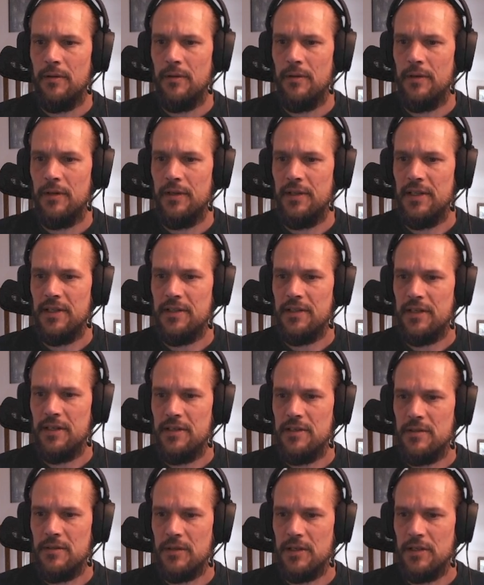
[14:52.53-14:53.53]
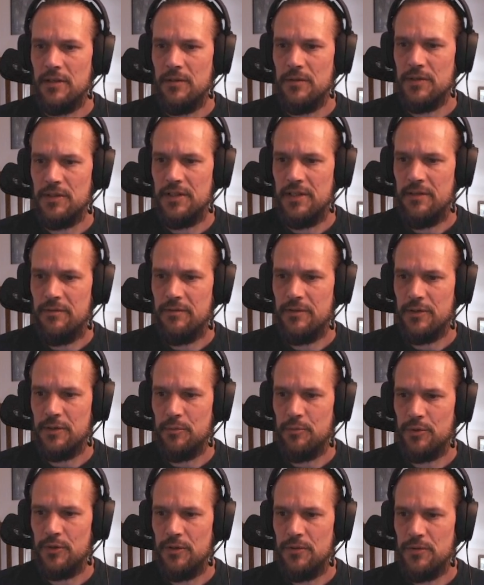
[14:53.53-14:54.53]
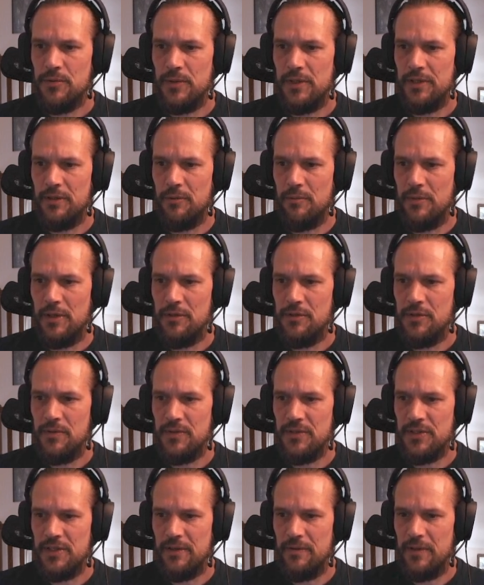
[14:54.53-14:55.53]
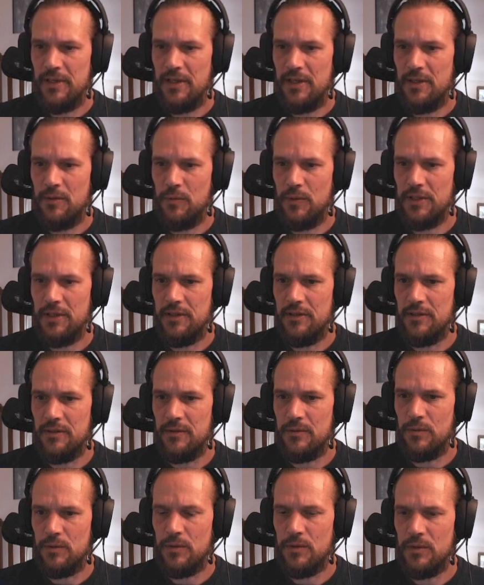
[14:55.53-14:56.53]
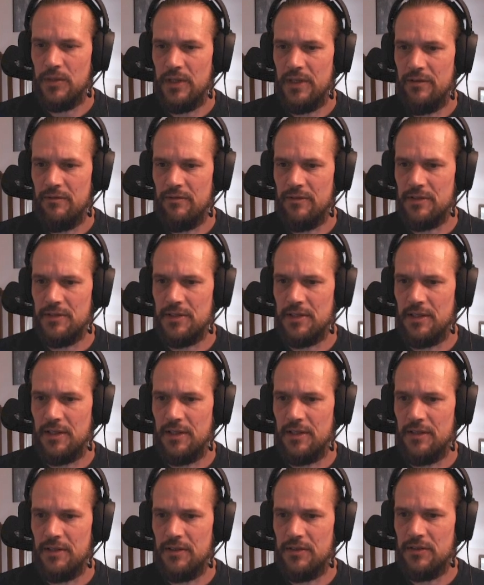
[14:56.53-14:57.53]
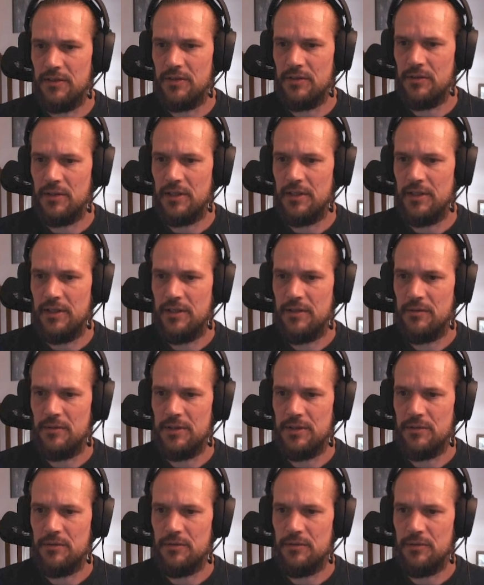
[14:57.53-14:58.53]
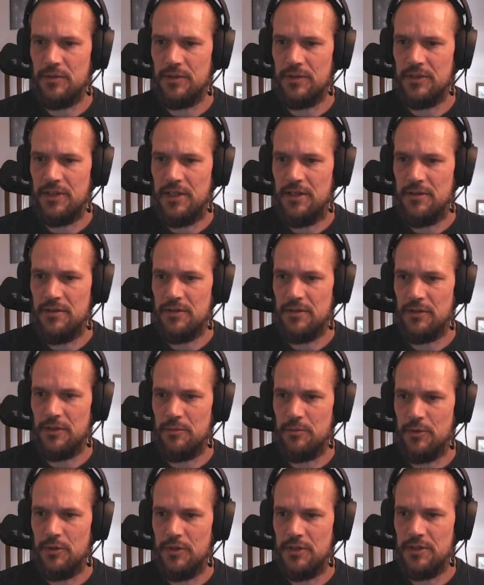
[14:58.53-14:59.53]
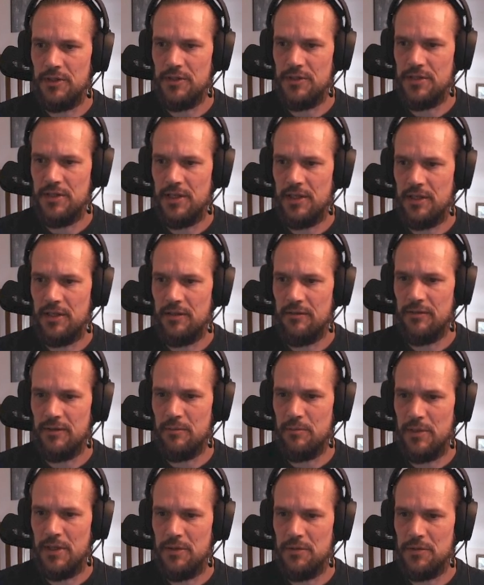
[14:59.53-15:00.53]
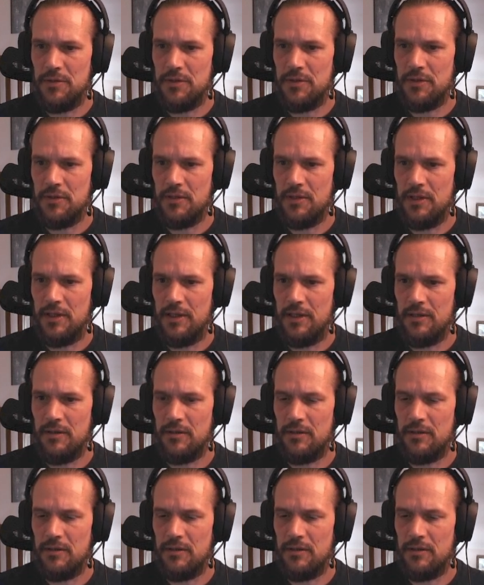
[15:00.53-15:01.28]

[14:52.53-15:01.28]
In that case, you can use a different approach to handle mouse units directly within the draw canvas class. You can iterate through the tiles on the board and check if the mouse click or